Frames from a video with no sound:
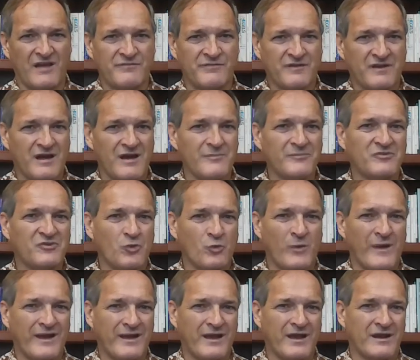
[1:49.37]
I've come to
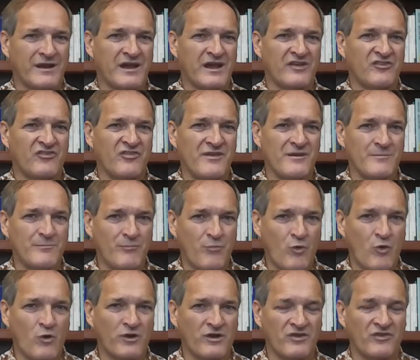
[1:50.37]
recognize the
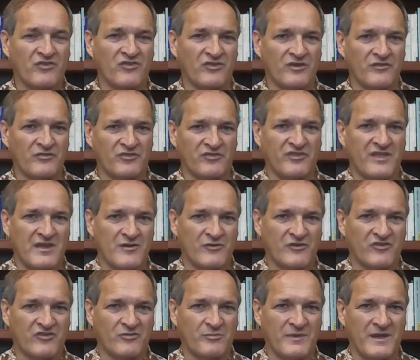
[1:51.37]
importance of
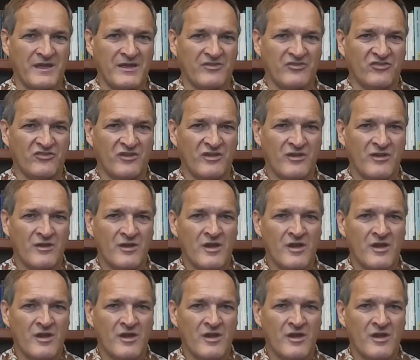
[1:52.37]
sacred space,